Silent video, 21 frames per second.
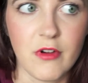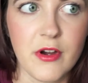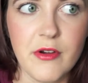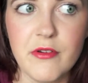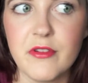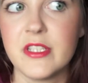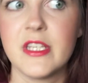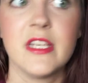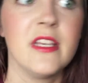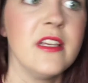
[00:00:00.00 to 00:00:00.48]

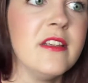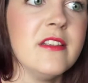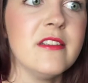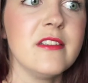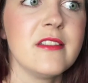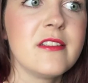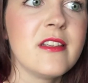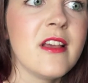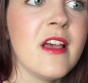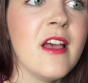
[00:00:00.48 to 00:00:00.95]

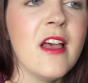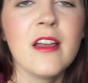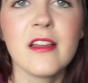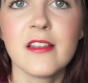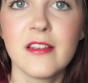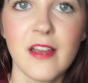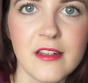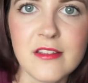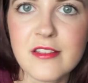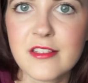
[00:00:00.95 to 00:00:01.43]
Roses,
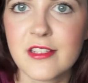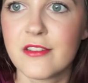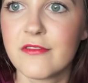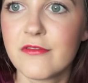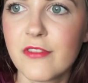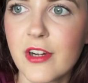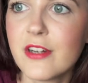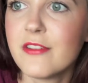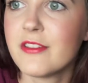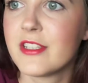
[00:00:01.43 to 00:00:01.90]
Guns N'
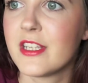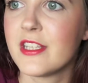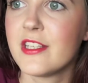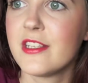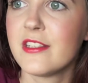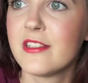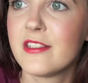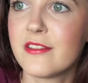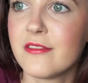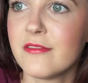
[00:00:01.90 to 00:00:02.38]

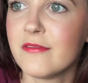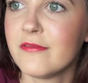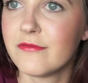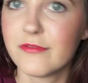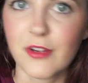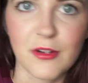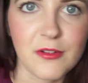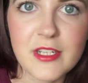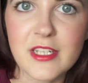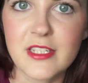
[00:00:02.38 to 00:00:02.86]
Roses,
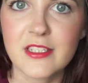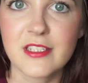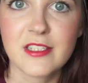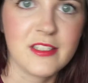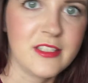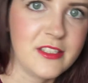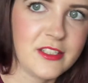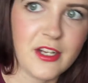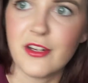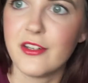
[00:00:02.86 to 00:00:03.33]
Rolling
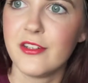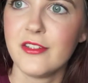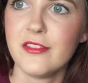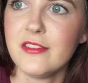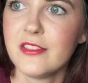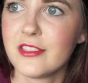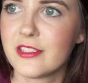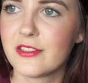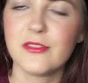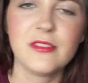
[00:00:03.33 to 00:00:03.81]

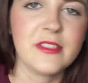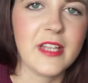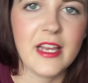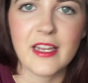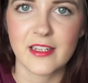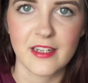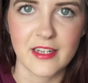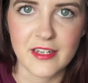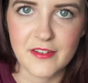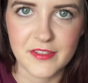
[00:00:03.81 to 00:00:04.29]
Stones, all
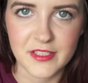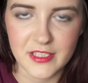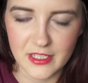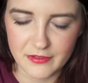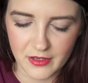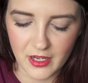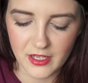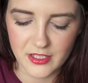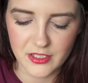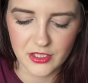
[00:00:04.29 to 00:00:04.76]
that kind of
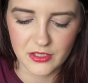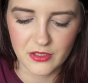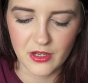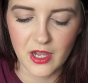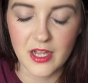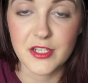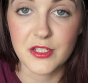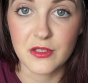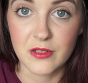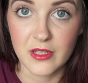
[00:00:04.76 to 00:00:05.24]
stuff. I
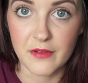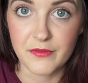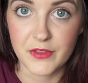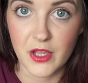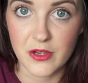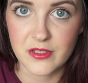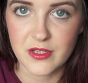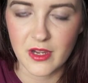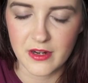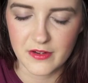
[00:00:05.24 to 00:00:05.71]
do love
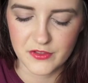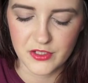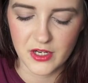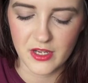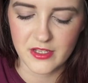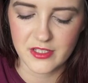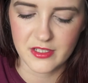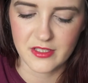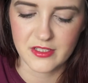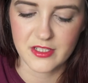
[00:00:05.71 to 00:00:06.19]
those kind of
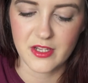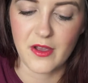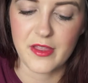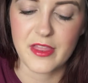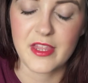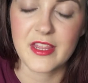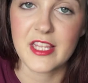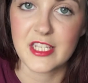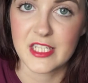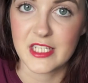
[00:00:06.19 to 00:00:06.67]
shirts, and so
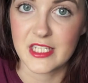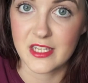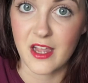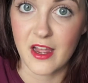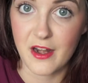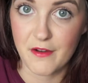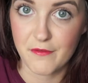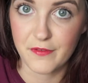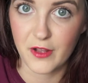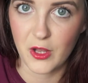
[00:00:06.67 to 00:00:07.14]
I think this is
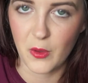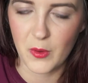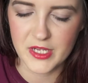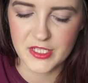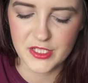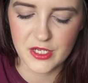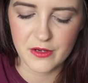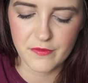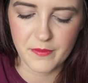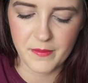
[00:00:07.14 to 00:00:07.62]
kind of
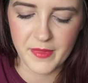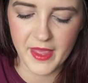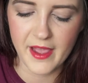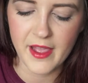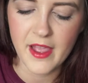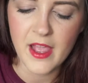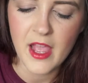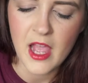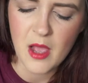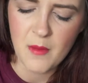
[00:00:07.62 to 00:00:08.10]
following suit from that.